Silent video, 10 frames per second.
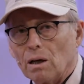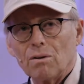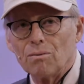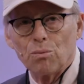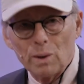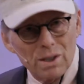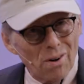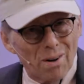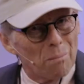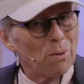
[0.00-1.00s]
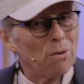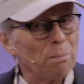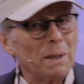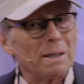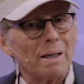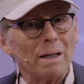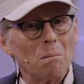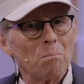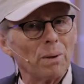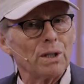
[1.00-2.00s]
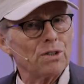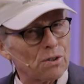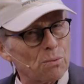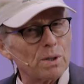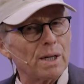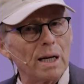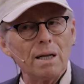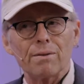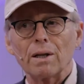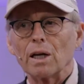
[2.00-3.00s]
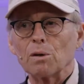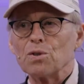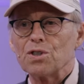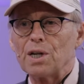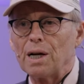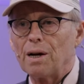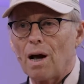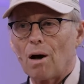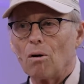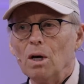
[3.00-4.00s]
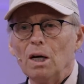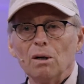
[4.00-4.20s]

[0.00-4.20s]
and we saw improvement in them, but it just wasn't anything like we're seeing now